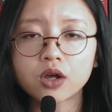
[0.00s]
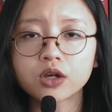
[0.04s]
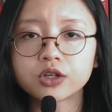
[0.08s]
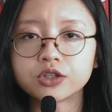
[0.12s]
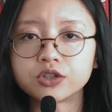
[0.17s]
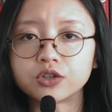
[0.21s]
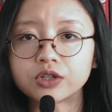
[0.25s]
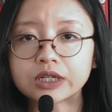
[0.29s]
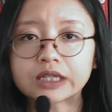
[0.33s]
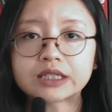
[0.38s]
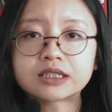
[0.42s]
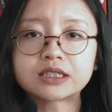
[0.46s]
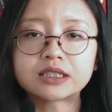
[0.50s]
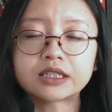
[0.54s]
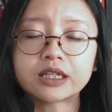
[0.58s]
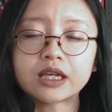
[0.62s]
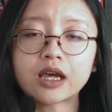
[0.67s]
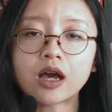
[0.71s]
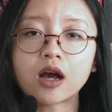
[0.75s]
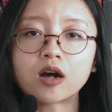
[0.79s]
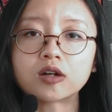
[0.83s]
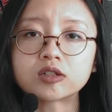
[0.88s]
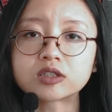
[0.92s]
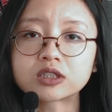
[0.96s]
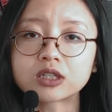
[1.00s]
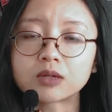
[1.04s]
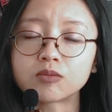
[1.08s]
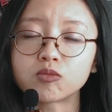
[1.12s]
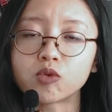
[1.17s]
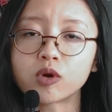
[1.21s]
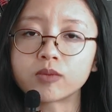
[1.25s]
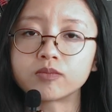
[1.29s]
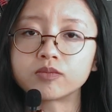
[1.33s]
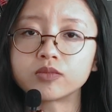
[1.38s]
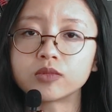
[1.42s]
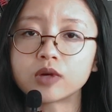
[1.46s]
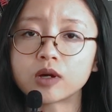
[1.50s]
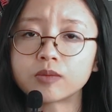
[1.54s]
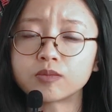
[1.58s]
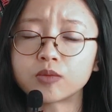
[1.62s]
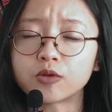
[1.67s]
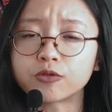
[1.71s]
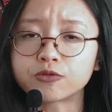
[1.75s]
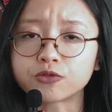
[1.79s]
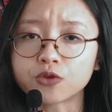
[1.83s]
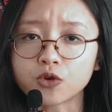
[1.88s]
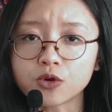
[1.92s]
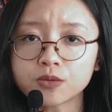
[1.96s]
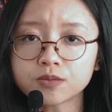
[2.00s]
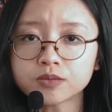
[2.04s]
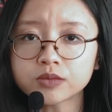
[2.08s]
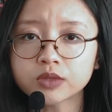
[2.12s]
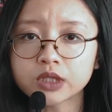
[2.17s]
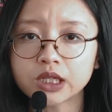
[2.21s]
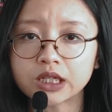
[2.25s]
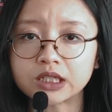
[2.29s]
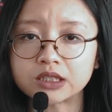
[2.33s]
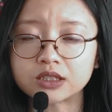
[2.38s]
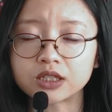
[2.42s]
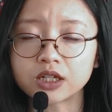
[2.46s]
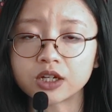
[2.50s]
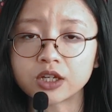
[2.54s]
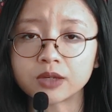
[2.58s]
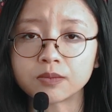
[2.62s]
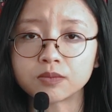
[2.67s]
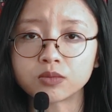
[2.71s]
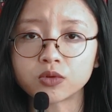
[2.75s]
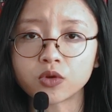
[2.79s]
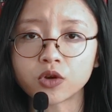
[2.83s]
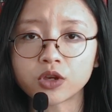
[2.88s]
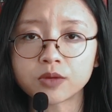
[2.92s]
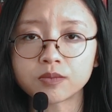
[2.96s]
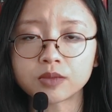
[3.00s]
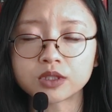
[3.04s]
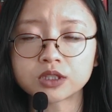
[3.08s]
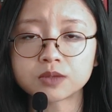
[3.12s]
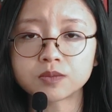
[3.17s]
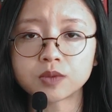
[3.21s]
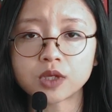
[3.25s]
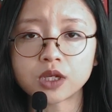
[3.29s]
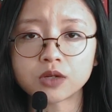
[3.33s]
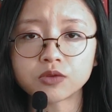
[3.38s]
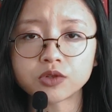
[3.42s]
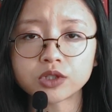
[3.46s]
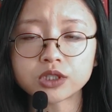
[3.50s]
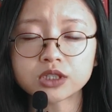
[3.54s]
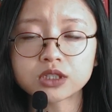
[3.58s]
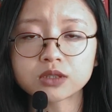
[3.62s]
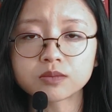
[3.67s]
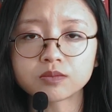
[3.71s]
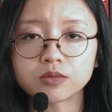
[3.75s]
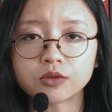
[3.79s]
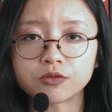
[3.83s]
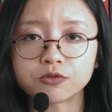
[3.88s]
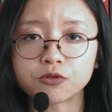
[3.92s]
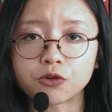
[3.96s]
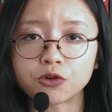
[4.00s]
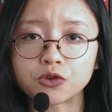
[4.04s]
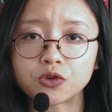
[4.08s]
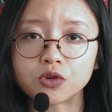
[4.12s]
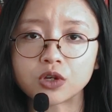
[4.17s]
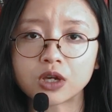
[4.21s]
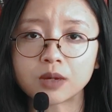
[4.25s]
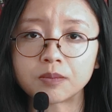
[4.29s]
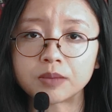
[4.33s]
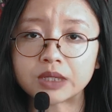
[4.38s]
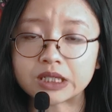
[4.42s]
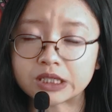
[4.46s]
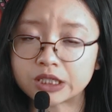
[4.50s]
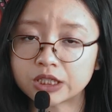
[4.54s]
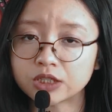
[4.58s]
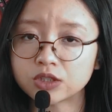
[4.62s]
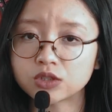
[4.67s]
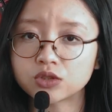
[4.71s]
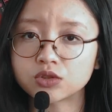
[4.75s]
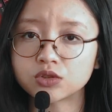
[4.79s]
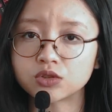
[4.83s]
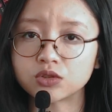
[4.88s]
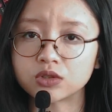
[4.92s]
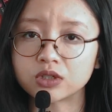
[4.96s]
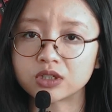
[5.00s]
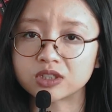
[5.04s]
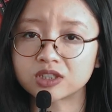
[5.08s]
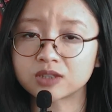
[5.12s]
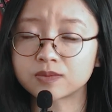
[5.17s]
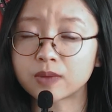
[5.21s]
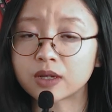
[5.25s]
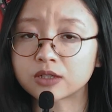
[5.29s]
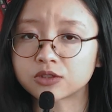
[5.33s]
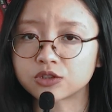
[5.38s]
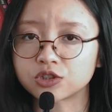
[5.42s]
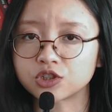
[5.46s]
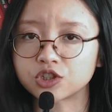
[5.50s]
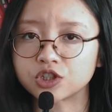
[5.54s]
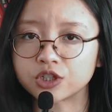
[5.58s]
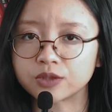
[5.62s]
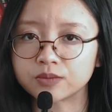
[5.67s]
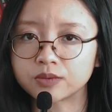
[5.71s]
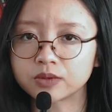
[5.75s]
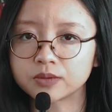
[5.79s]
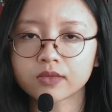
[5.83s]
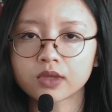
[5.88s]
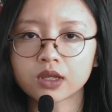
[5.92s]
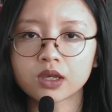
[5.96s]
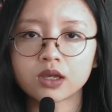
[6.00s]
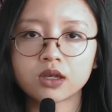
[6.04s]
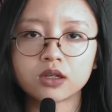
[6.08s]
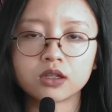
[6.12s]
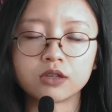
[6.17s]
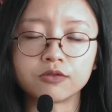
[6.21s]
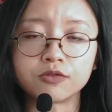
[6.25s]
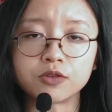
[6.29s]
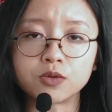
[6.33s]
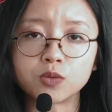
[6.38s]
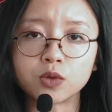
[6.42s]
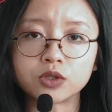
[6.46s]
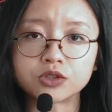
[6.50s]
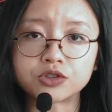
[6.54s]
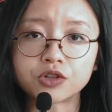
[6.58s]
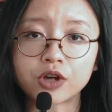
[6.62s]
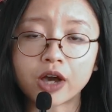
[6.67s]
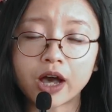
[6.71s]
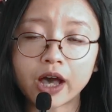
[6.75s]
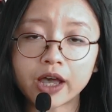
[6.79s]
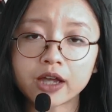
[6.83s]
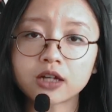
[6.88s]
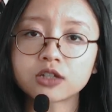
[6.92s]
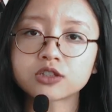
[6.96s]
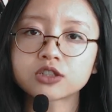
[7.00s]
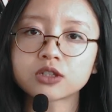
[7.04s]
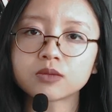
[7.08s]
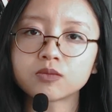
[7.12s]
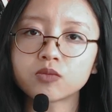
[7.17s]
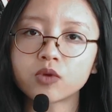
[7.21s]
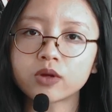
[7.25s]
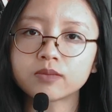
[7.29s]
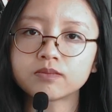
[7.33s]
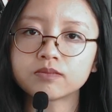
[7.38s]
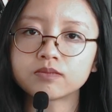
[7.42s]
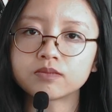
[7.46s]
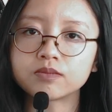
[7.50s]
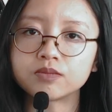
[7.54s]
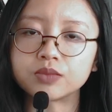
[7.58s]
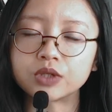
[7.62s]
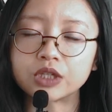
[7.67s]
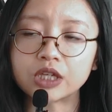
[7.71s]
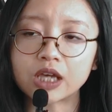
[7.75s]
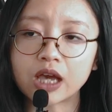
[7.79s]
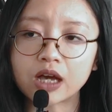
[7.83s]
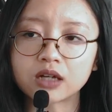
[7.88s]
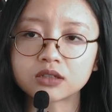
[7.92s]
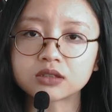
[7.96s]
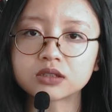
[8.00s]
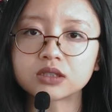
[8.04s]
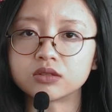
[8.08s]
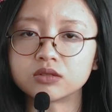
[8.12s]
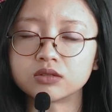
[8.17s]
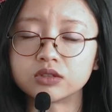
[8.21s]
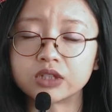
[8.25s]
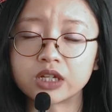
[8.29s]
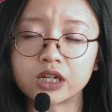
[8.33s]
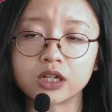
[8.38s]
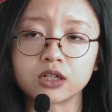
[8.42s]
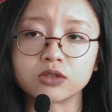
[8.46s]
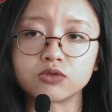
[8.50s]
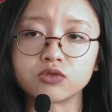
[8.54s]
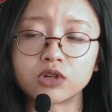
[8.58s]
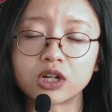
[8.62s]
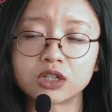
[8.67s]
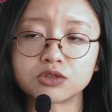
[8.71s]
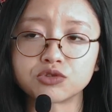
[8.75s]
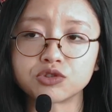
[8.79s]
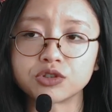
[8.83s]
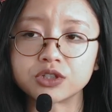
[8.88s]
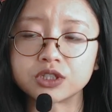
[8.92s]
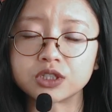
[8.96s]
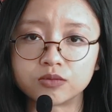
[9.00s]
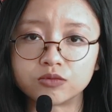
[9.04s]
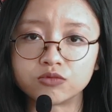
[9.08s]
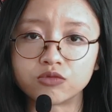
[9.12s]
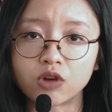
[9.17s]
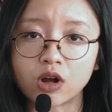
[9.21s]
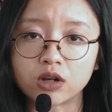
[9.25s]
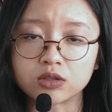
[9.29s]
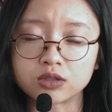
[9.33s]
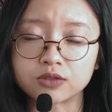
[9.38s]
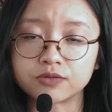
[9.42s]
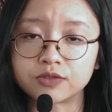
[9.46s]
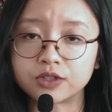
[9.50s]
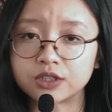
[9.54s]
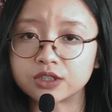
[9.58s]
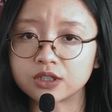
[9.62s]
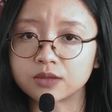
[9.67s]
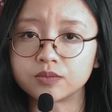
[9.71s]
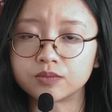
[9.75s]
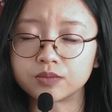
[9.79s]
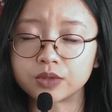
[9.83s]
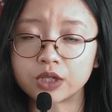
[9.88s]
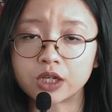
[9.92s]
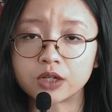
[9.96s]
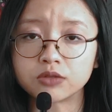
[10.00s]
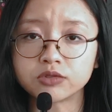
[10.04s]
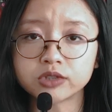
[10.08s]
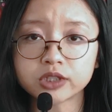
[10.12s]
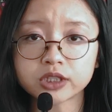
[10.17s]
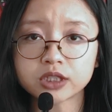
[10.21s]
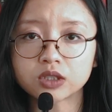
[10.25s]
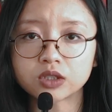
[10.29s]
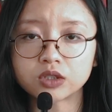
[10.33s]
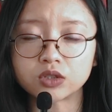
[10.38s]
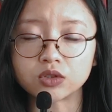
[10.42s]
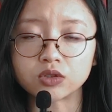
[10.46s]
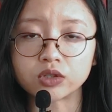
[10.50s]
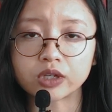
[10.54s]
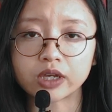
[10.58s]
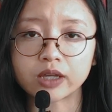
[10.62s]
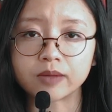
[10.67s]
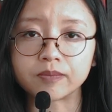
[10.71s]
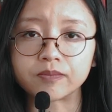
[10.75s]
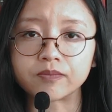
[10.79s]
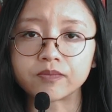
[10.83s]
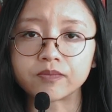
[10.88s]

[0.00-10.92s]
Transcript: You can see how someone perform in their employment periods before you committing to a sponsorship. If you want to hire someone beyond their graduate route visa period, you can